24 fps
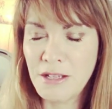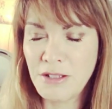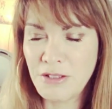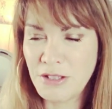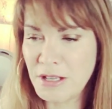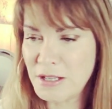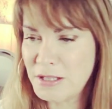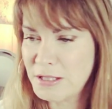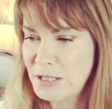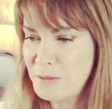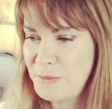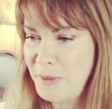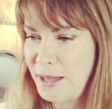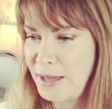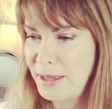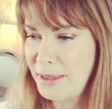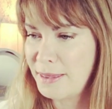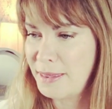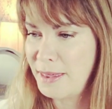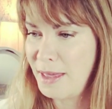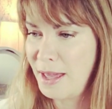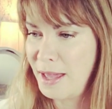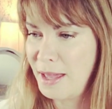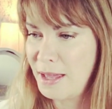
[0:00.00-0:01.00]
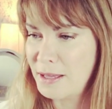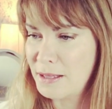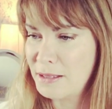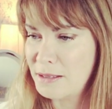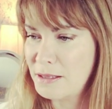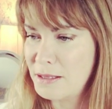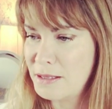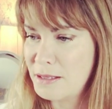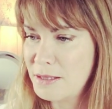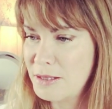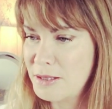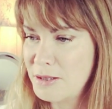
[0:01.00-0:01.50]
just to make
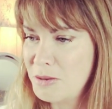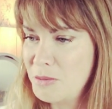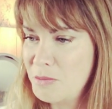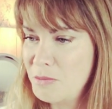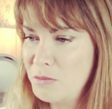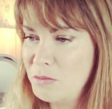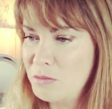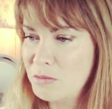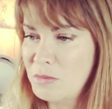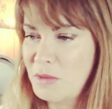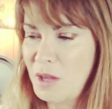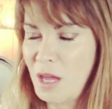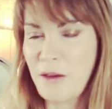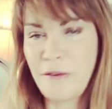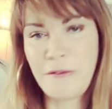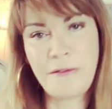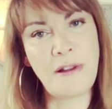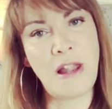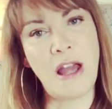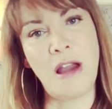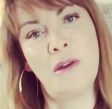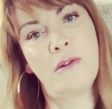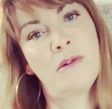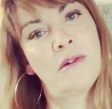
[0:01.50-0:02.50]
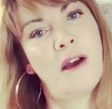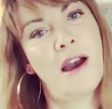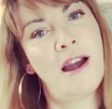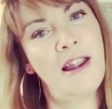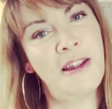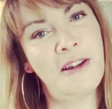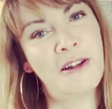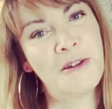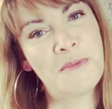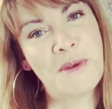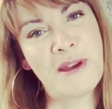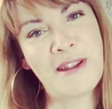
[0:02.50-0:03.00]
things flow a
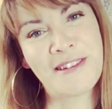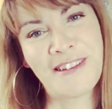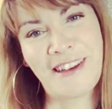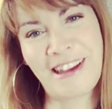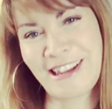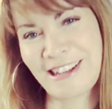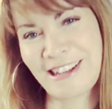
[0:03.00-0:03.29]
little bit